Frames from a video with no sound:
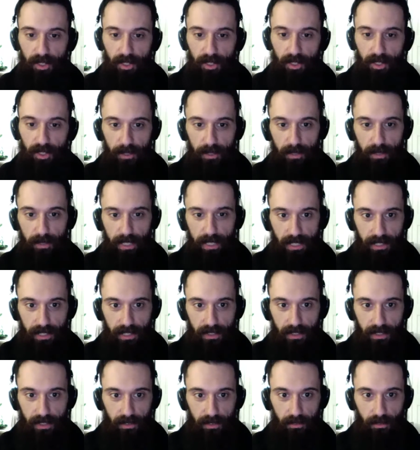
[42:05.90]
at the
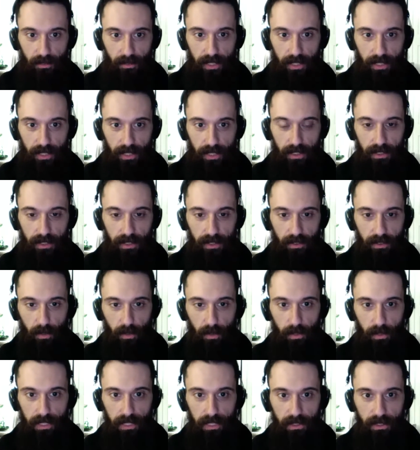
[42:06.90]
beginning, when the
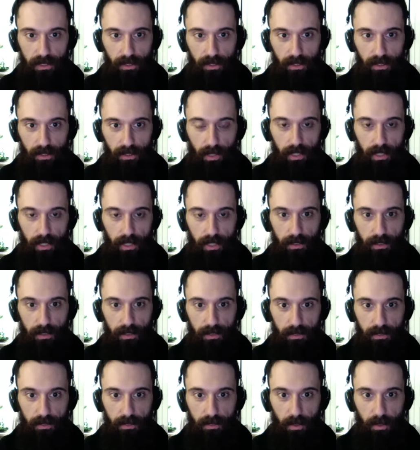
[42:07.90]
Norwegians are running
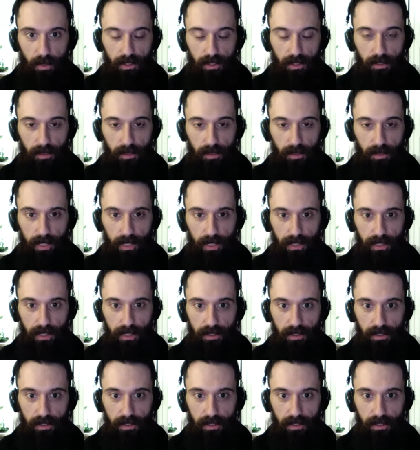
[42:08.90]
towards the plane,